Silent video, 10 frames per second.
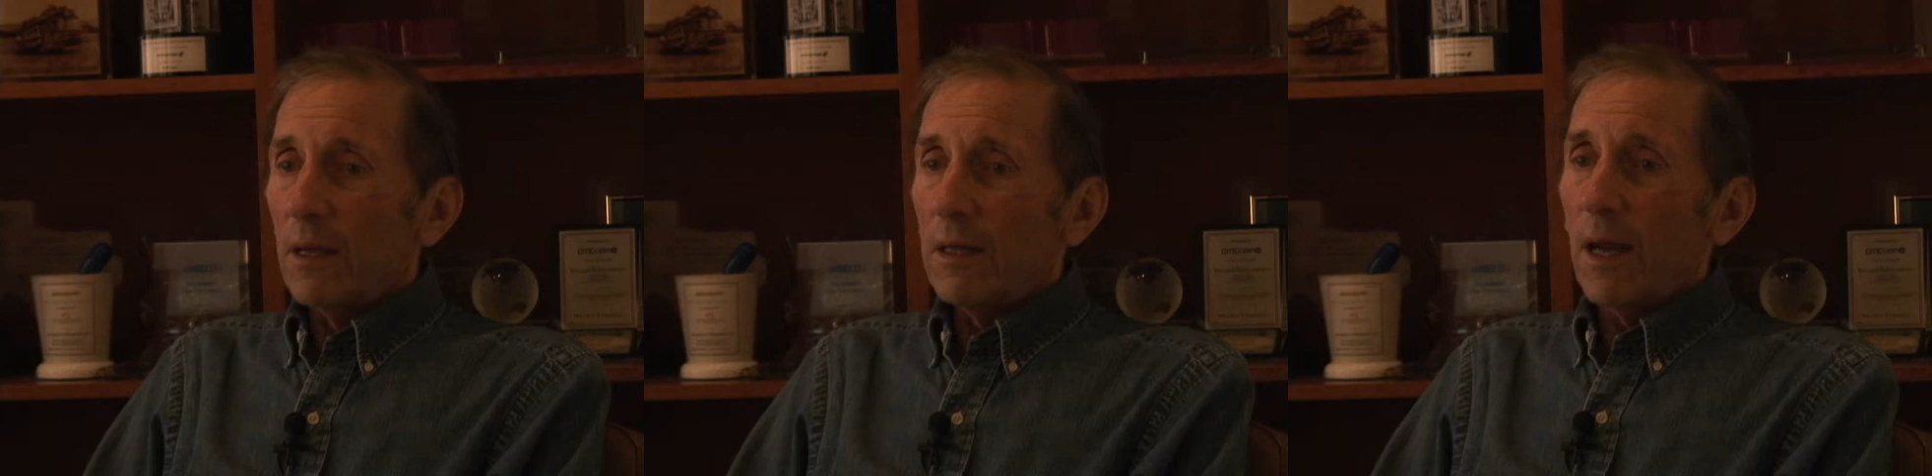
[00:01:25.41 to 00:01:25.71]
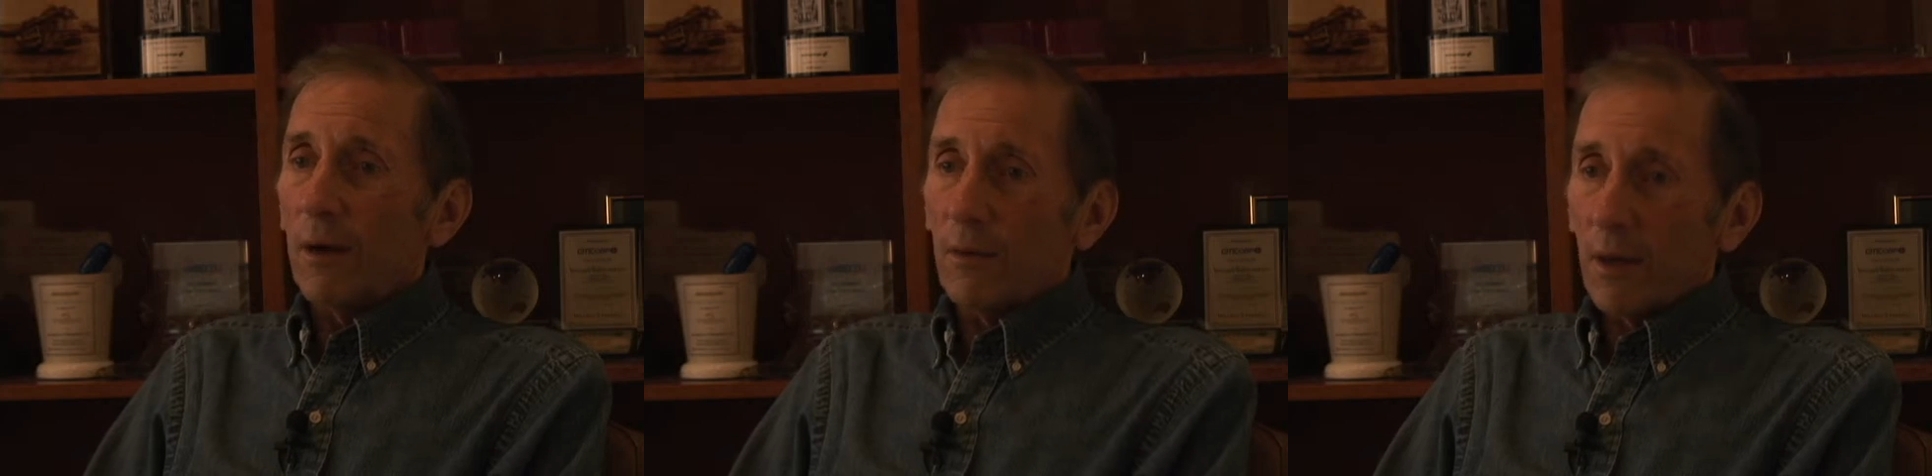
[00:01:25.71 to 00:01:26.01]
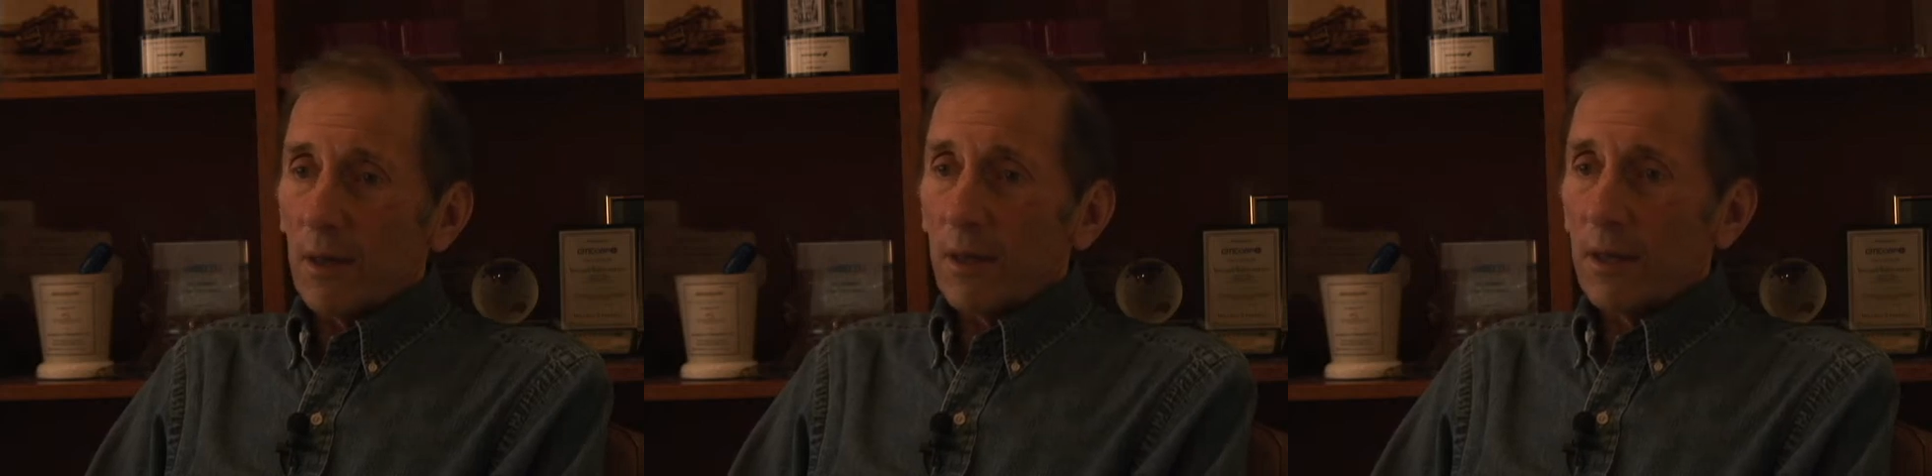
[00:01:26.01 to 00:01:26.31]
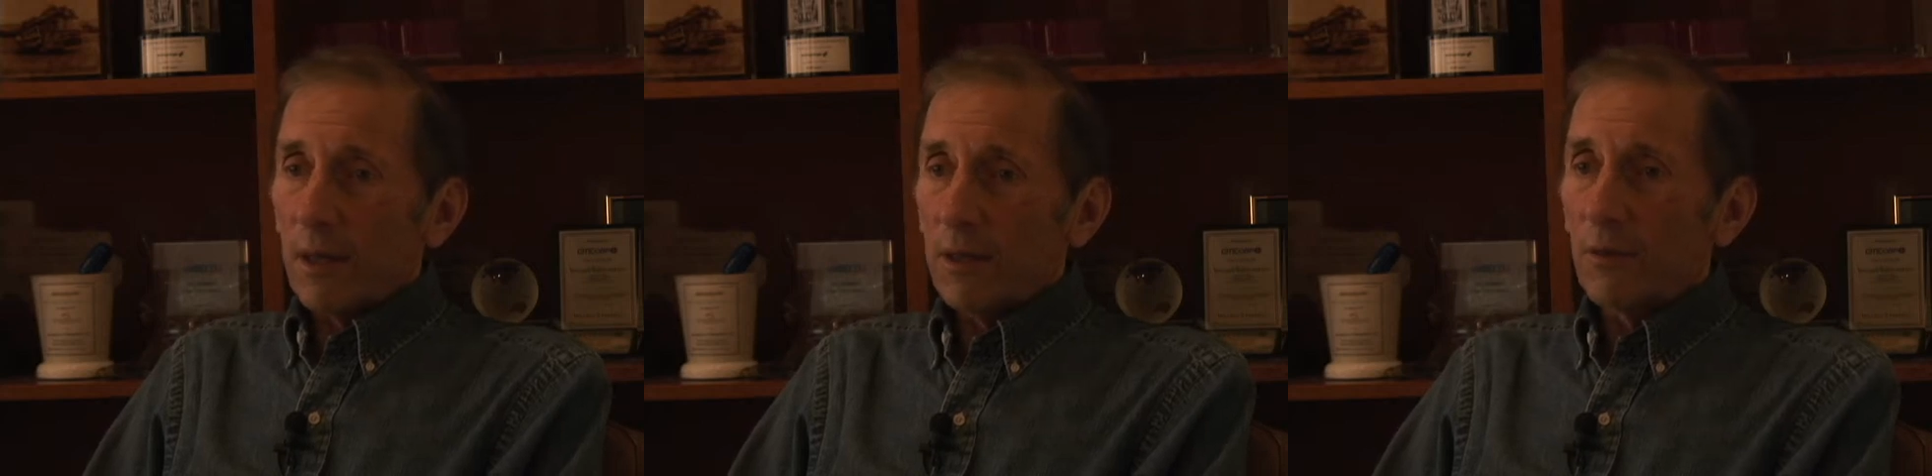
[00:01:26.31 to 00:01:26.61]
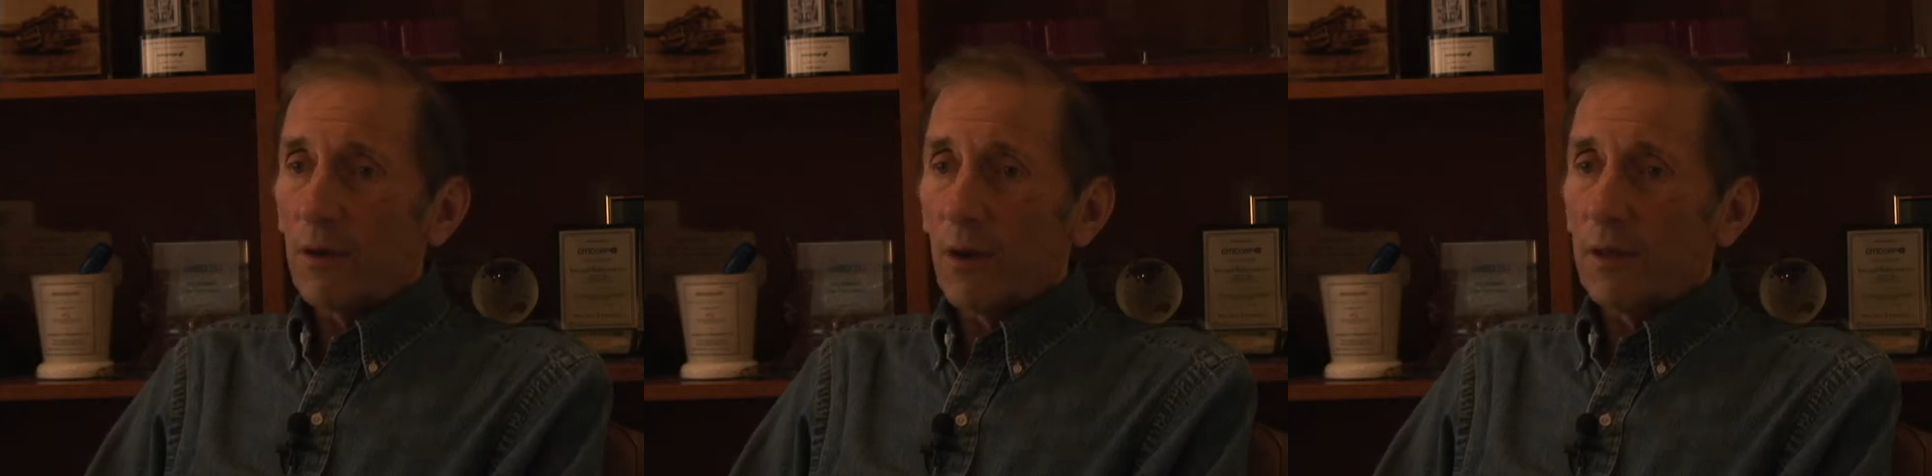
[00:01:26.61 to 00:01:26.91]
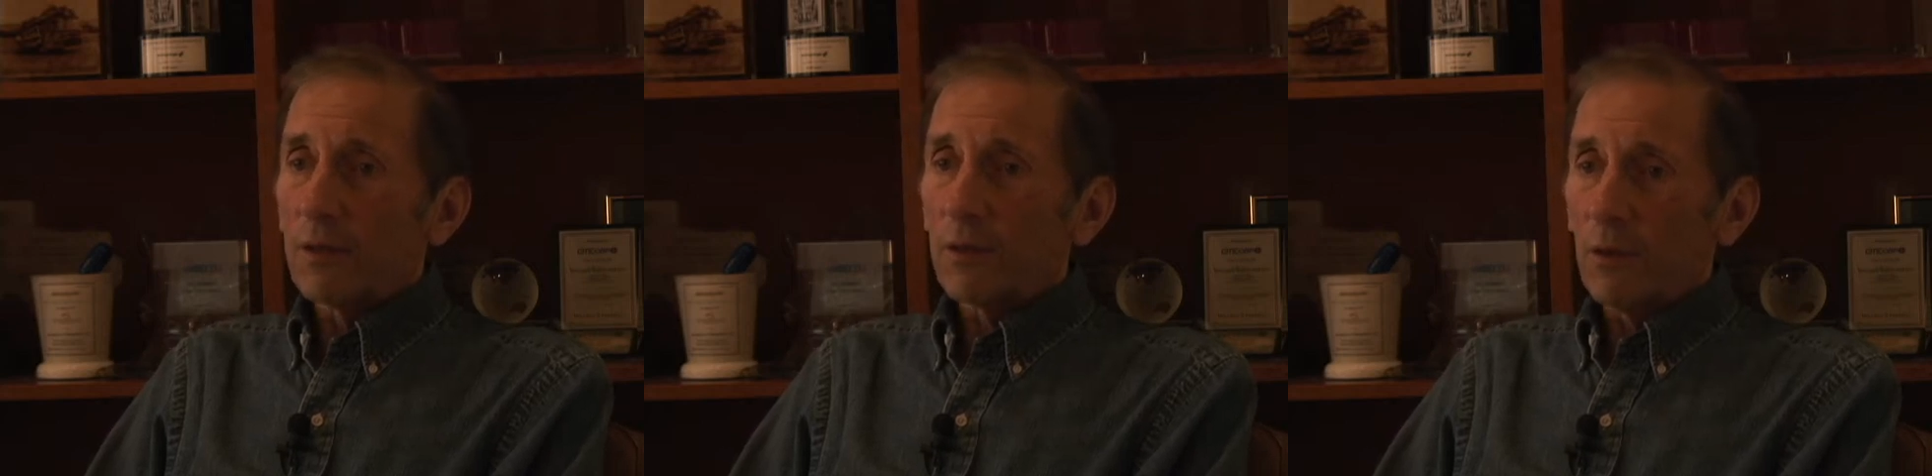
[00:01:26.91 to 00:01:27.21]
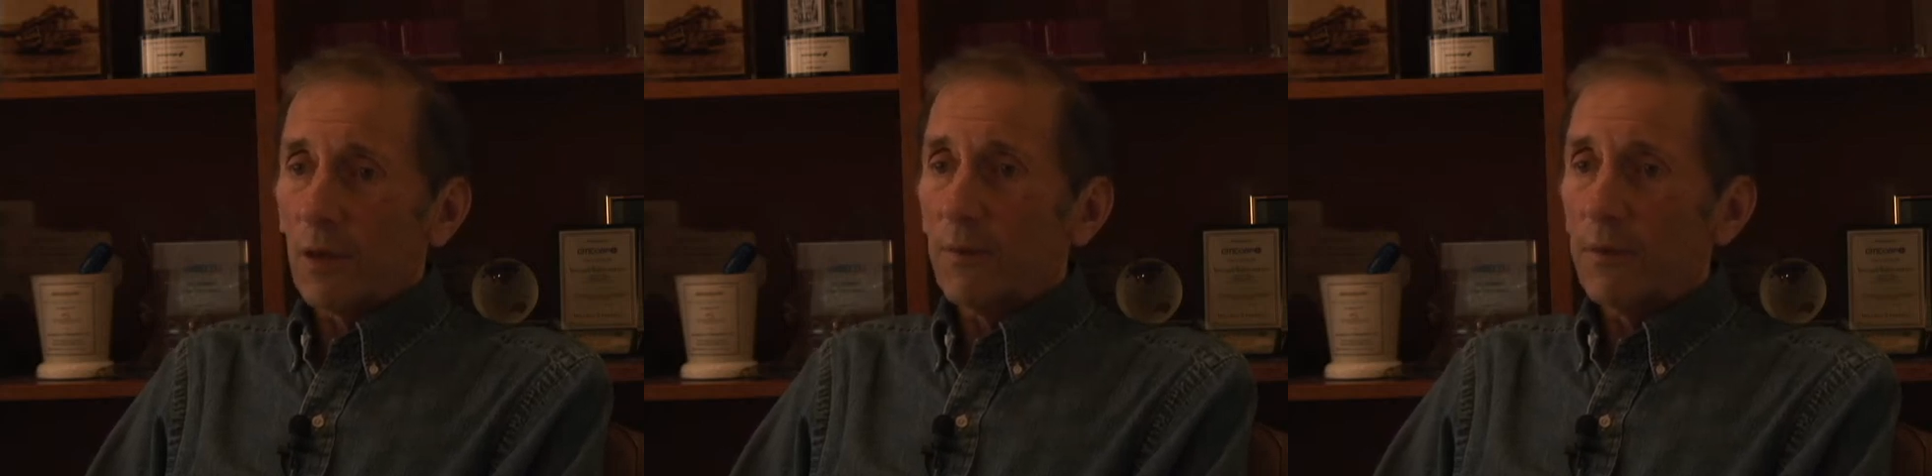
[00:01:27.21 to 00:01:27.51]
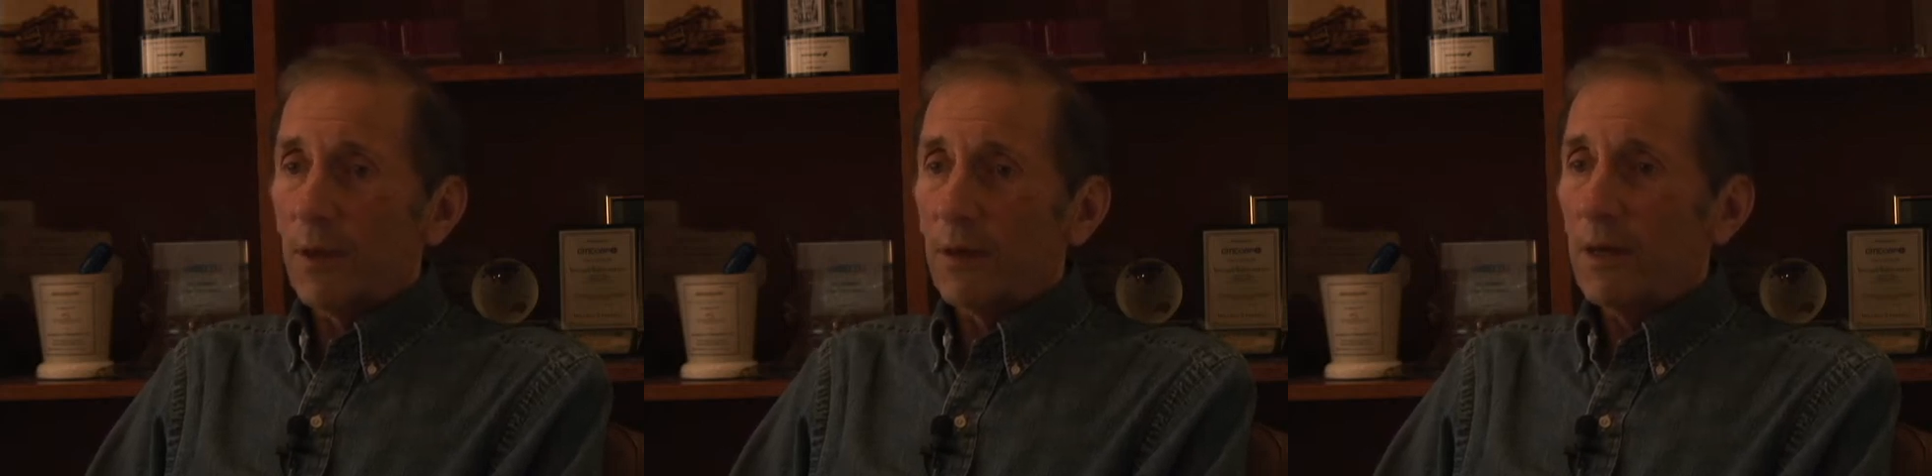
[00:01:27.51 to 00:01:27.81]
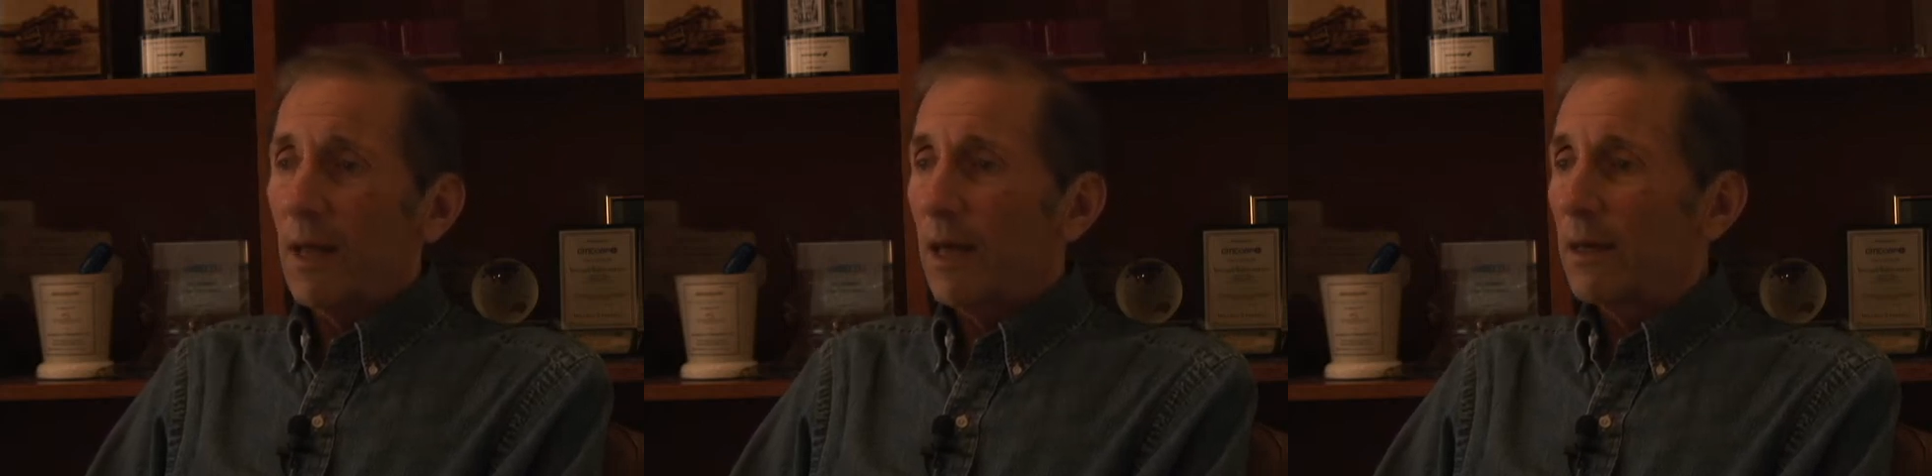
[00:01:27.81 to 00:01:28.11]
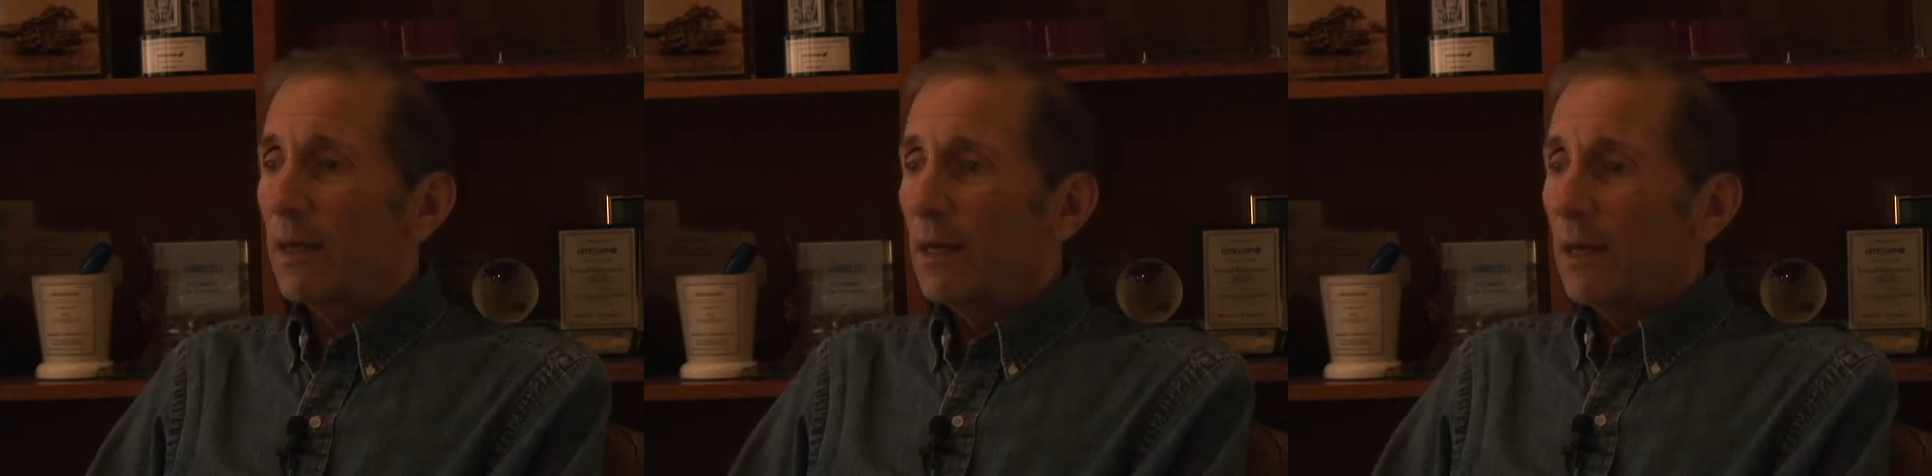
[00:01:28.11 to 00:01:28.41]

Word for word: You yeah, our kids were going to school up there, and and